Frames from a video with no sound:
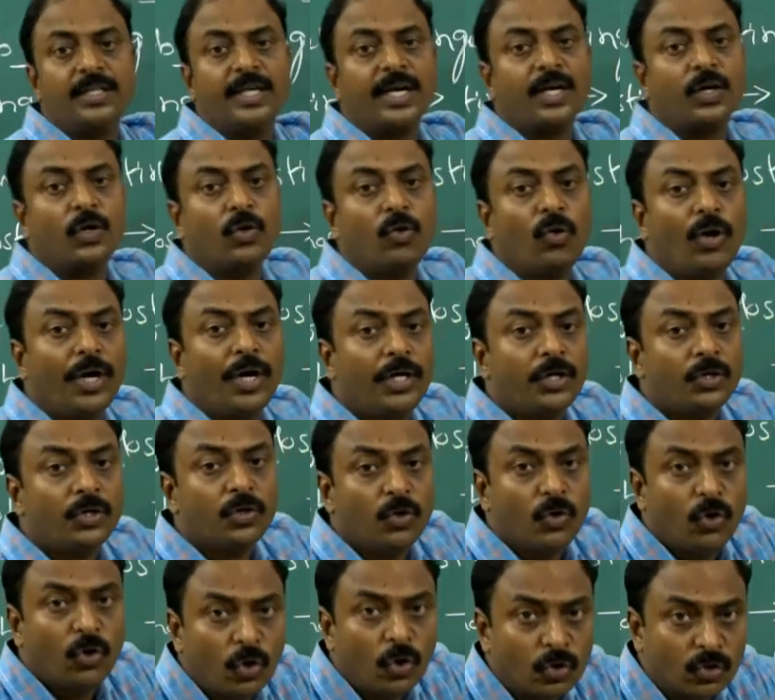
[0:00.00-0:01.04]
they are going
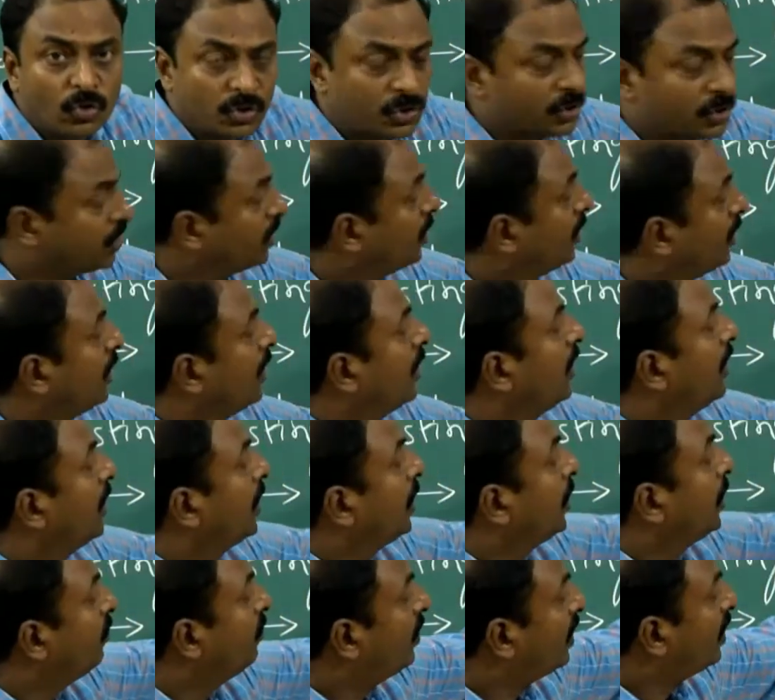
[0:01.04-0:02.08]
to host
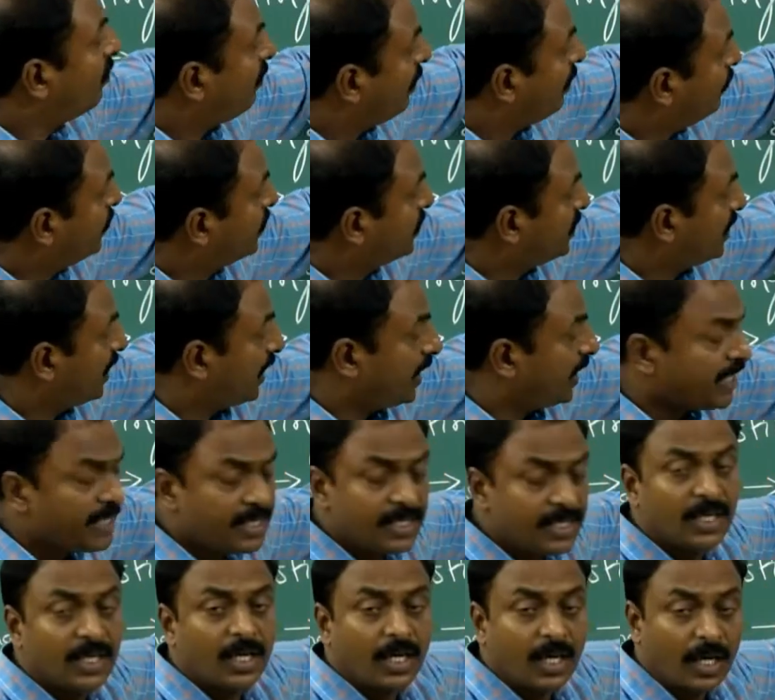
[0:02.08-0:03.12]
your
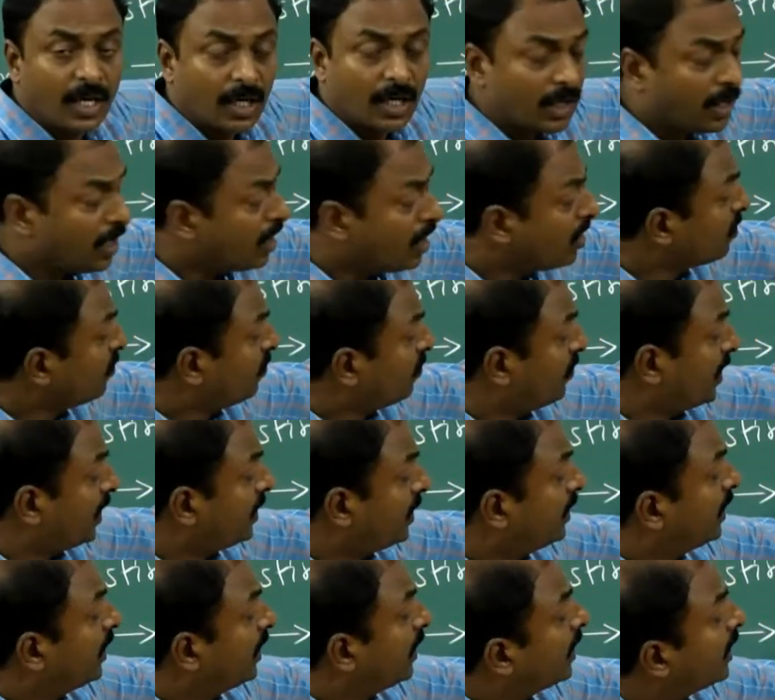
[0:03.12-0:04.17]
website along
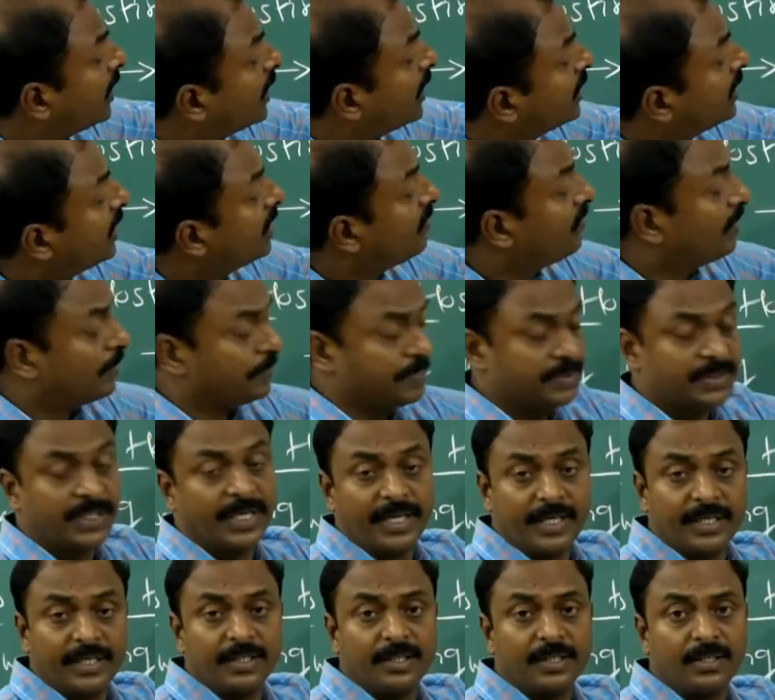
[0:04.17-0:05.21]
with other
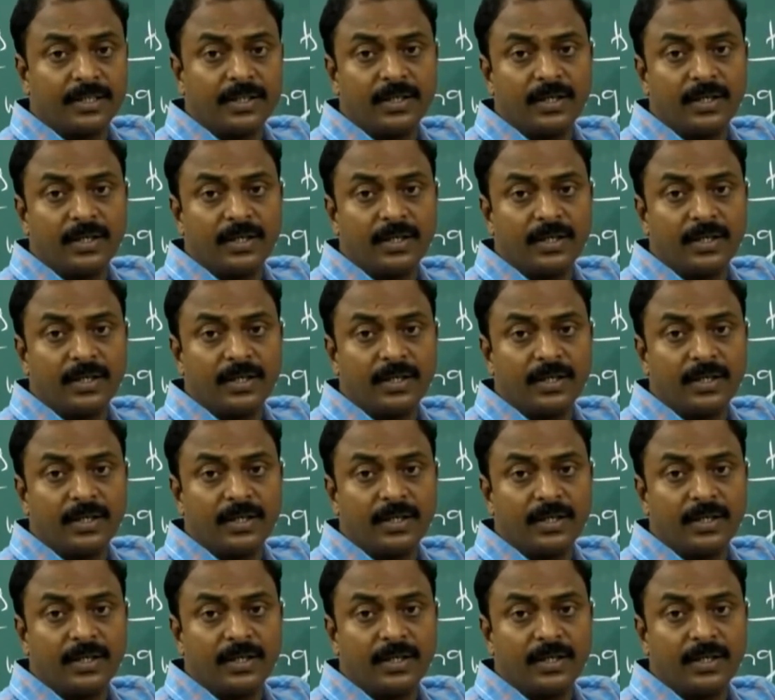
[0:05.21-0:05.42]
website.